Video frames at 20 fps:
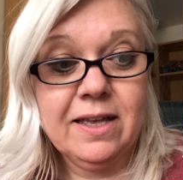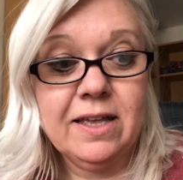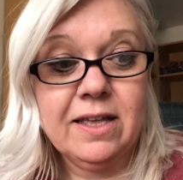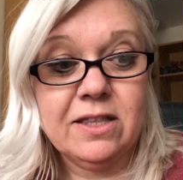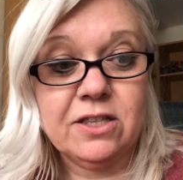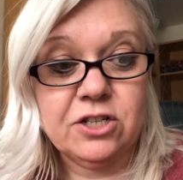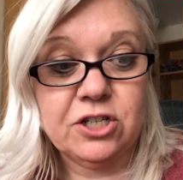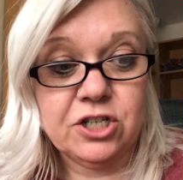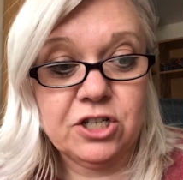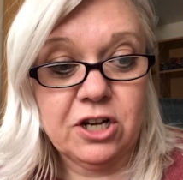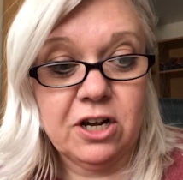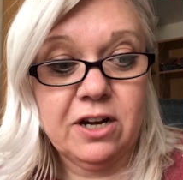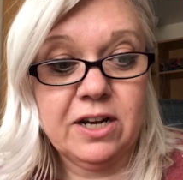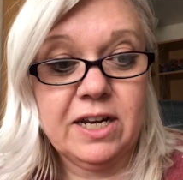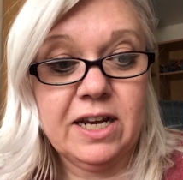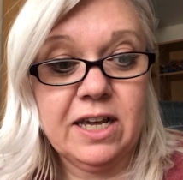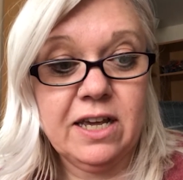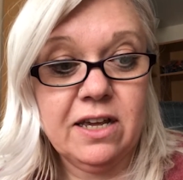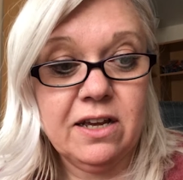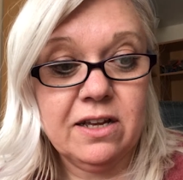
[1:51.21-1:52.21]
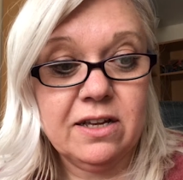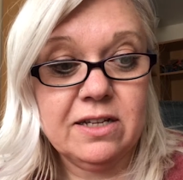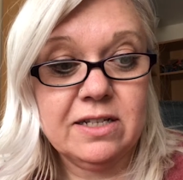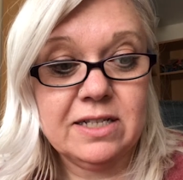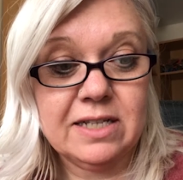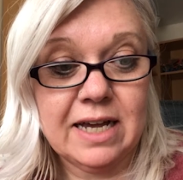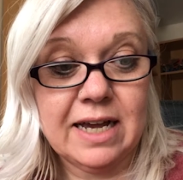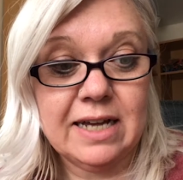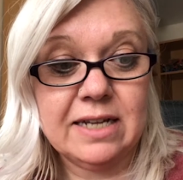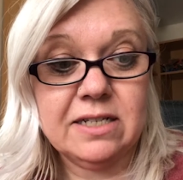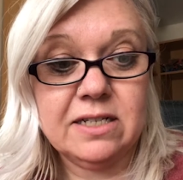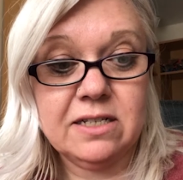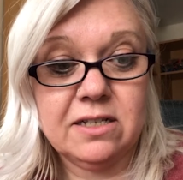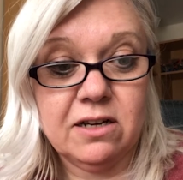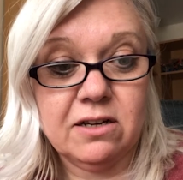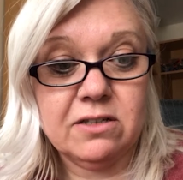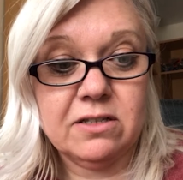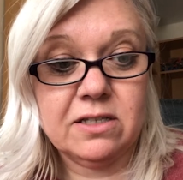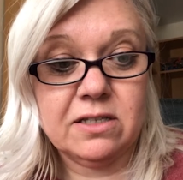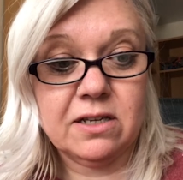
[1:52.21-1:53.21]
the shiny tan
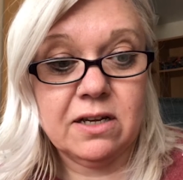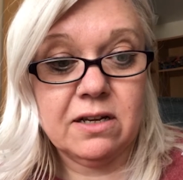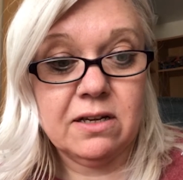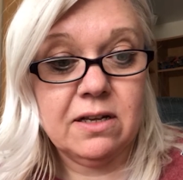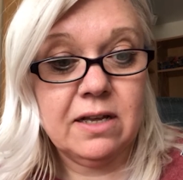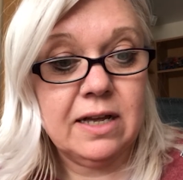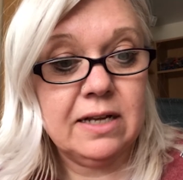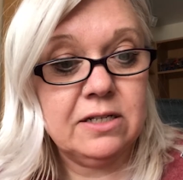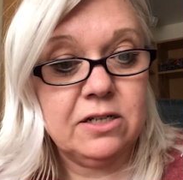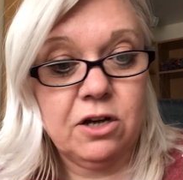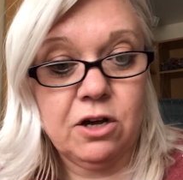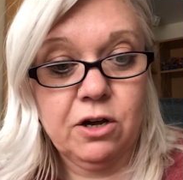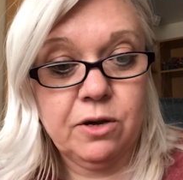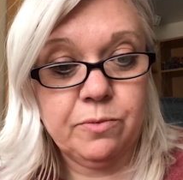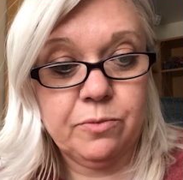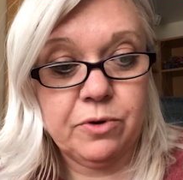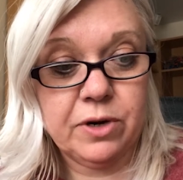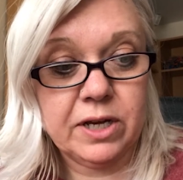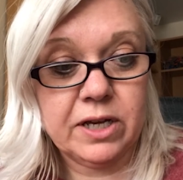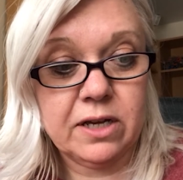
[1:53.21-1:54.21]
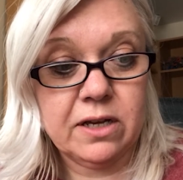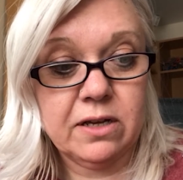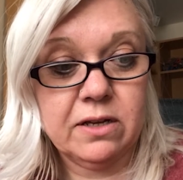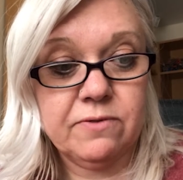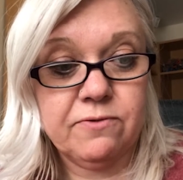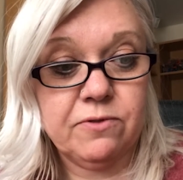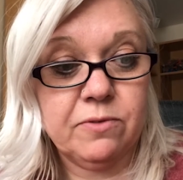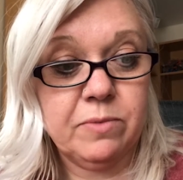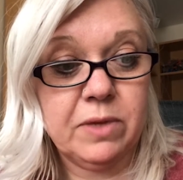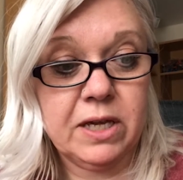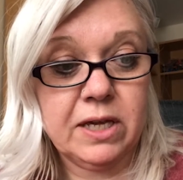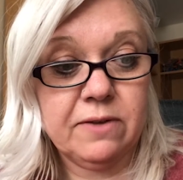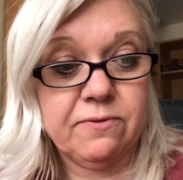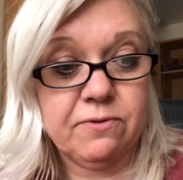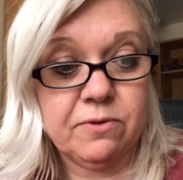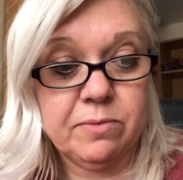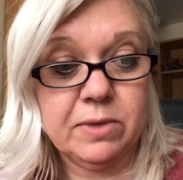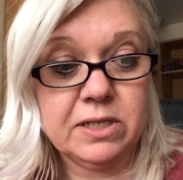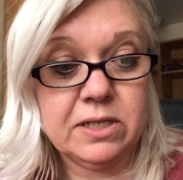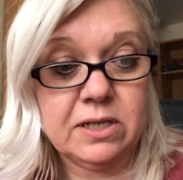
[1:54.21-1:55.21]
dancer and heartbreaker
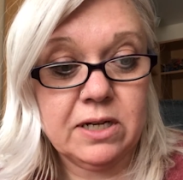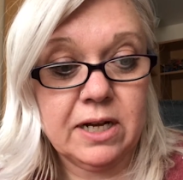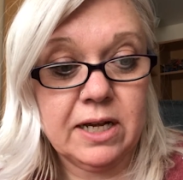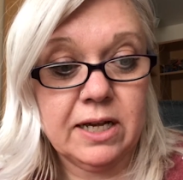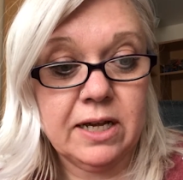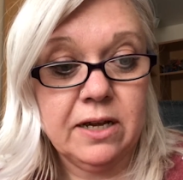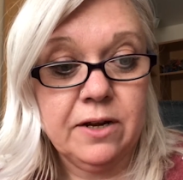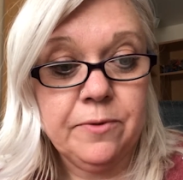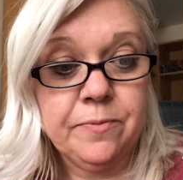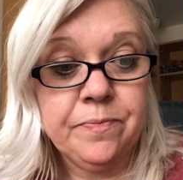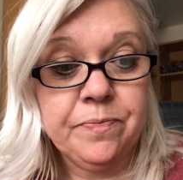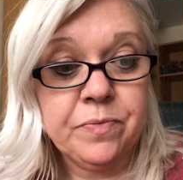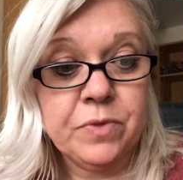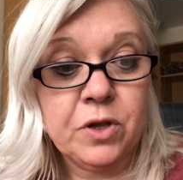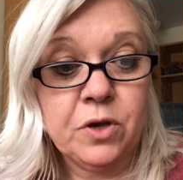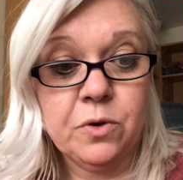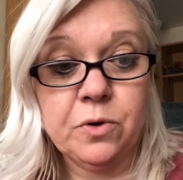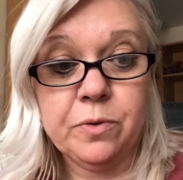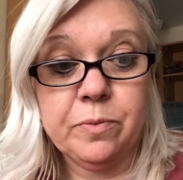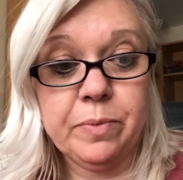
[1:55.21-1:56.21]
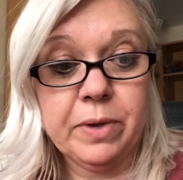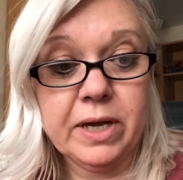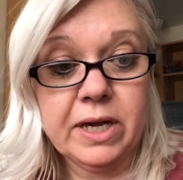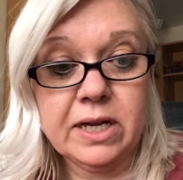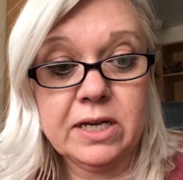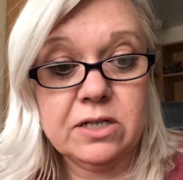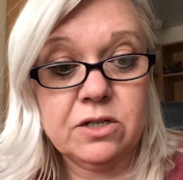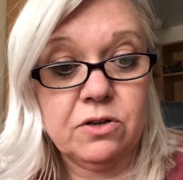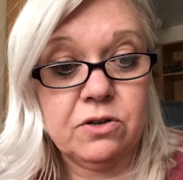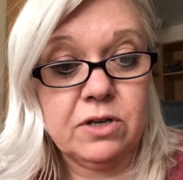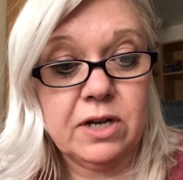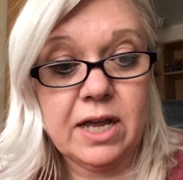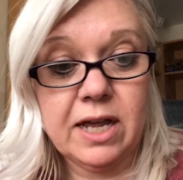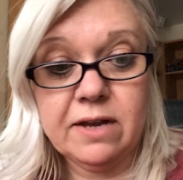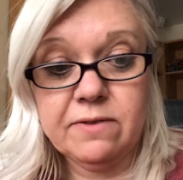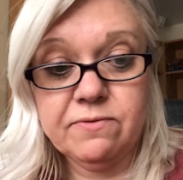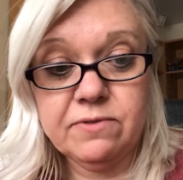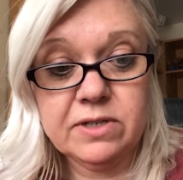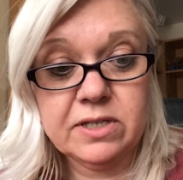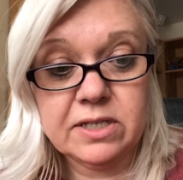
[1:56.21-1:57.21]
from Italy, who appeared on
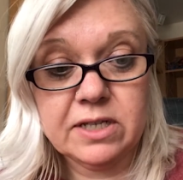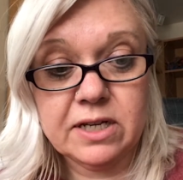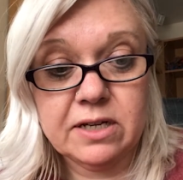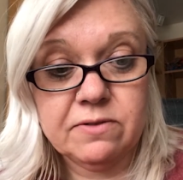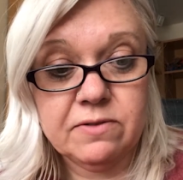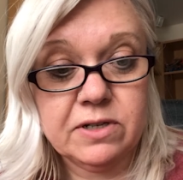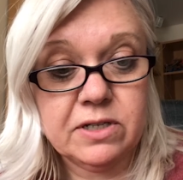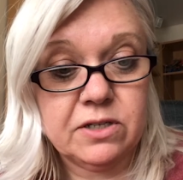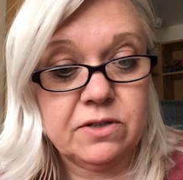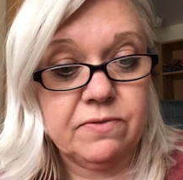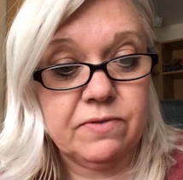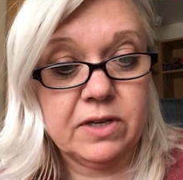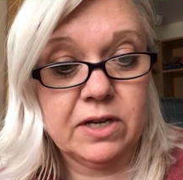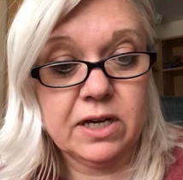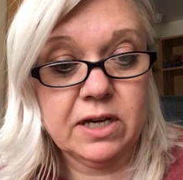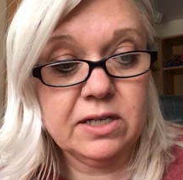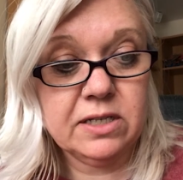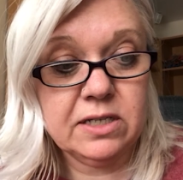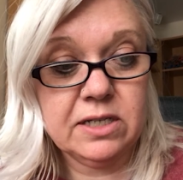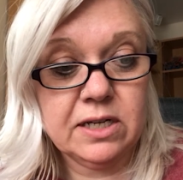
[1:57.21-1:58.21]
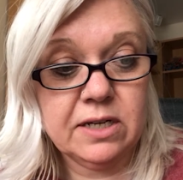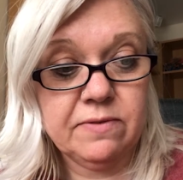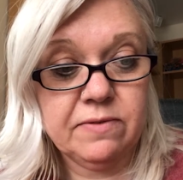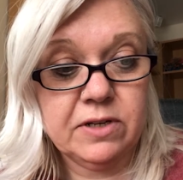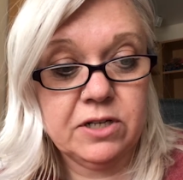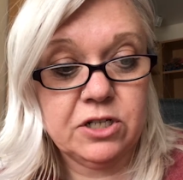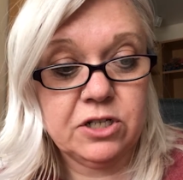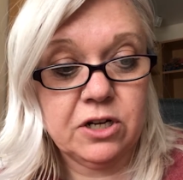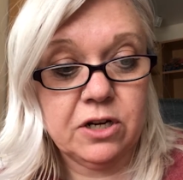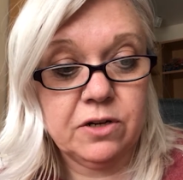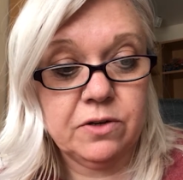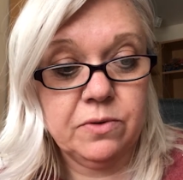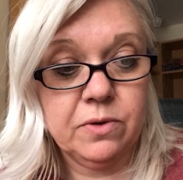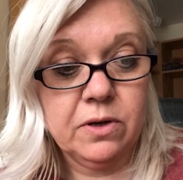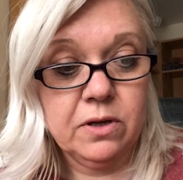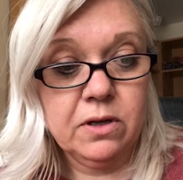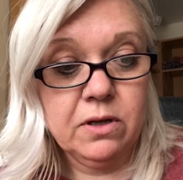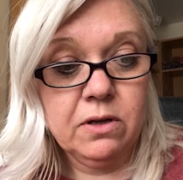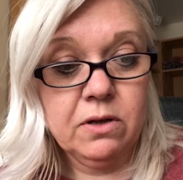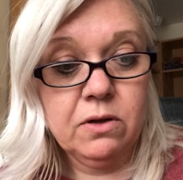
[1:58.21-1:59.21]
every series of the hit TV show,
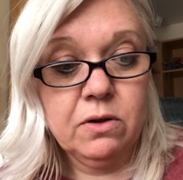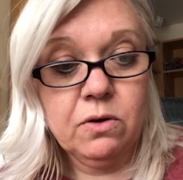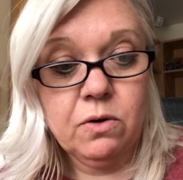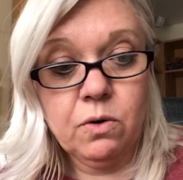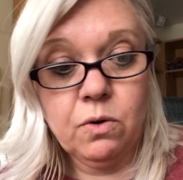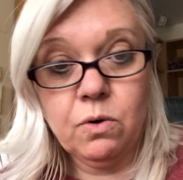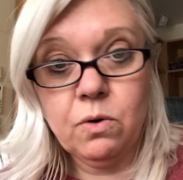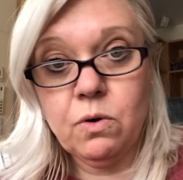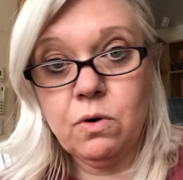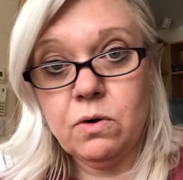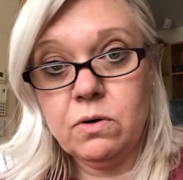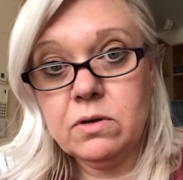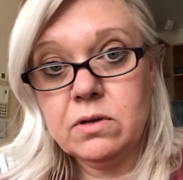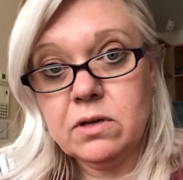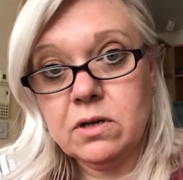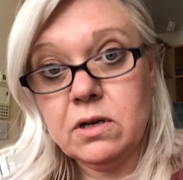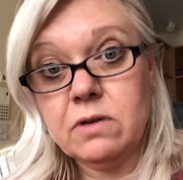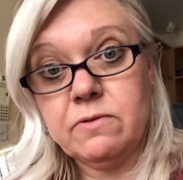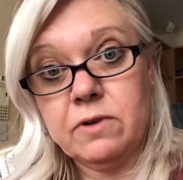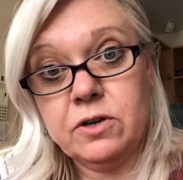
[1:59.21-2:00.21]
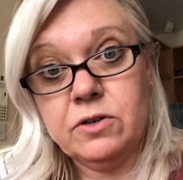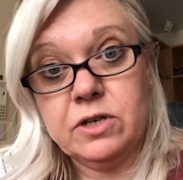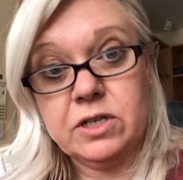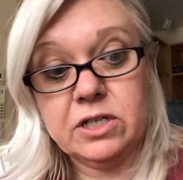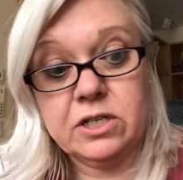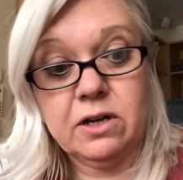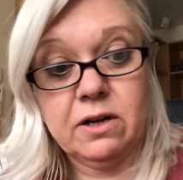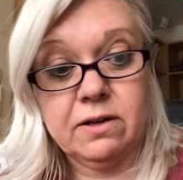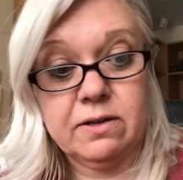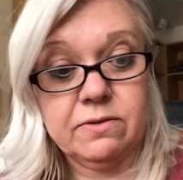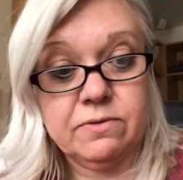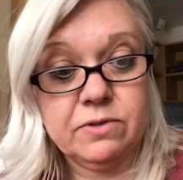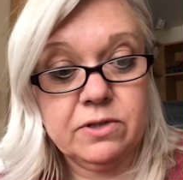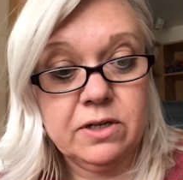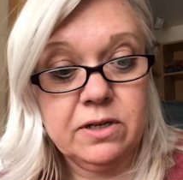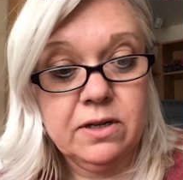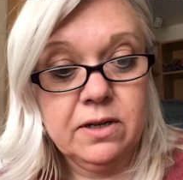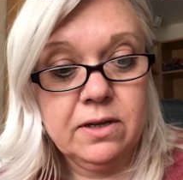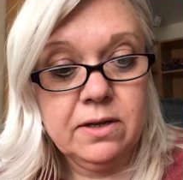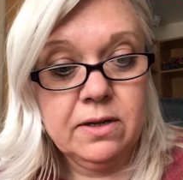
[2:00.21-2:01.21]
or her only child.
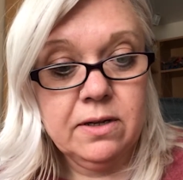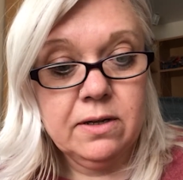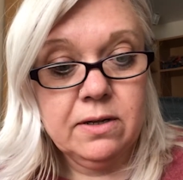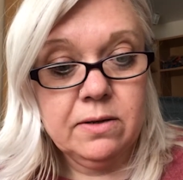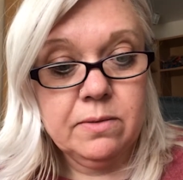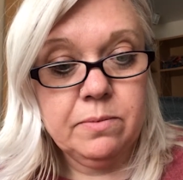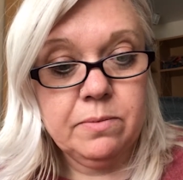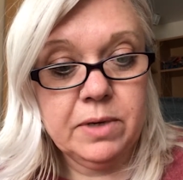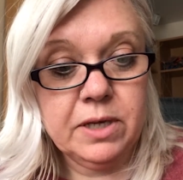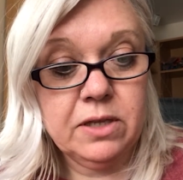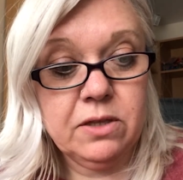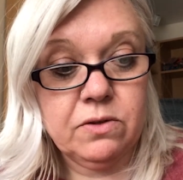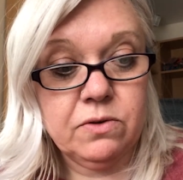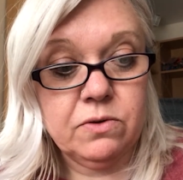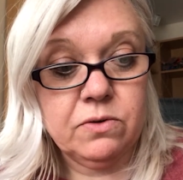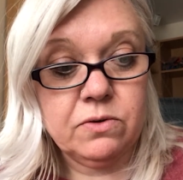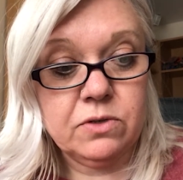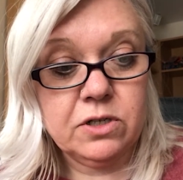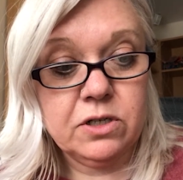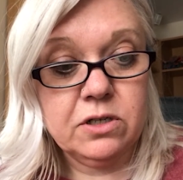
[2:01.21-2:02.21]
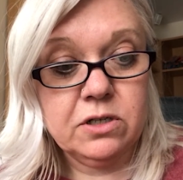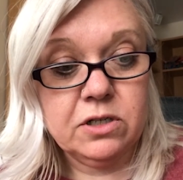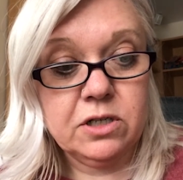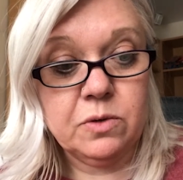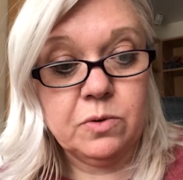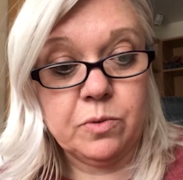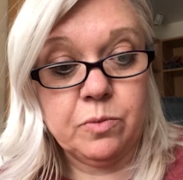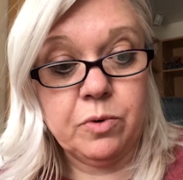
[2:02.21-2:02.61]
Ben thought she would